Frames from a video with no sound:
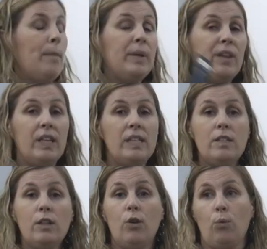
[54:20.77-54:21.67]
But this
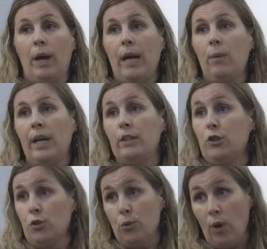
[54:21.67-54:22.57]
is a great way to
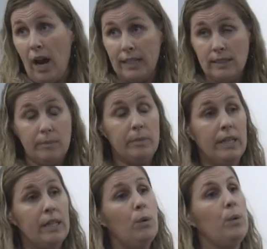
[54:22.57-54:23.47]
try
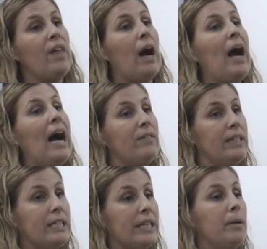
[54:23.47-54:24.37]
something without
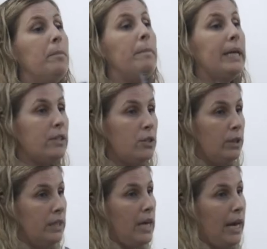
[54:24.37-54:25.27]
having to commit to
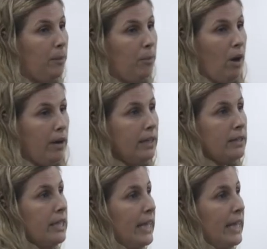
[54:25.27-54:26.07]
an entire product